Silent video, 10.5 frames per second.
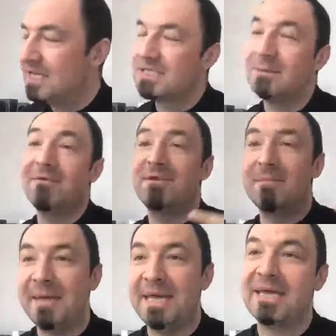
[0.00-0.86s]
some of the
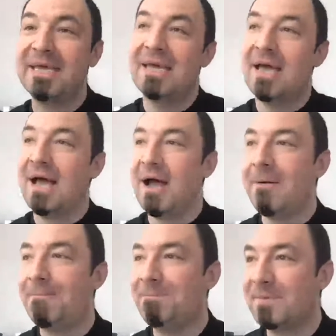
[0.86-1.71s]
big,
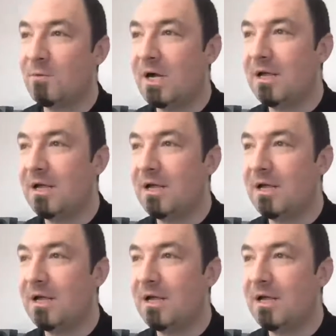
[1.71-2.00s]
some